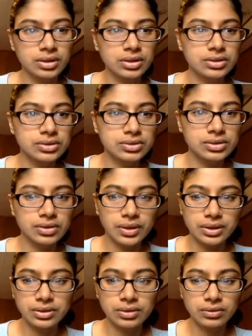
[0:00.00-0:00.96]
So I
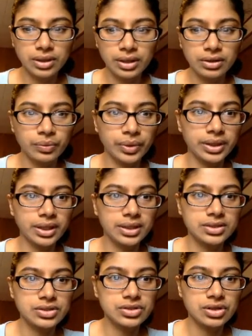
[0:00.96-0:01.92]
don't like the way that
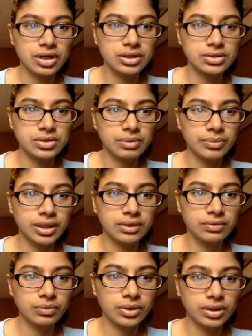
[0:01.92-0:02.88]
it's dark, so I might even
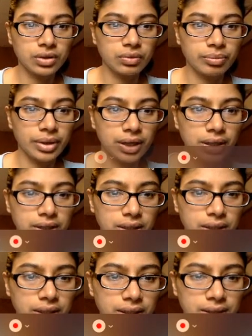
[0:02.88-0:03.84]
want to go back
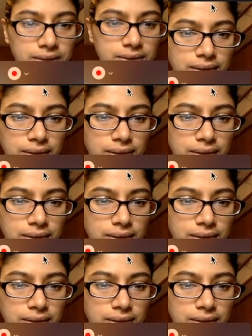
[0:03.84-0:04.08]
and